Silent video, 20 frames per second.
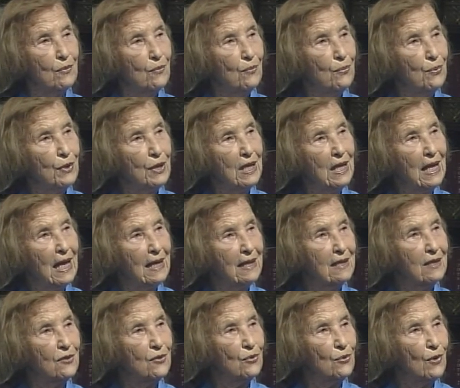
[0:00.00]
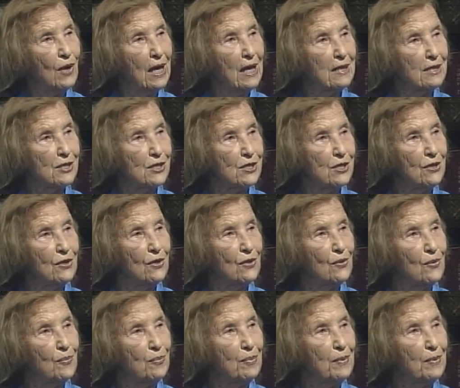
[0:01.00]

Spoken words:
would like to ask you,